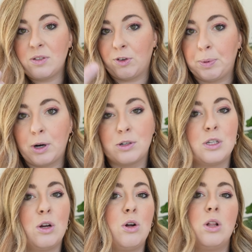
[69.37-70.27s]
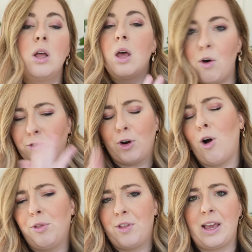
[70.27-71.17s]
for personal, for
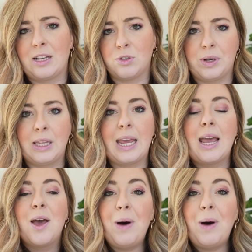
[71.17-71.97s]
all the things really.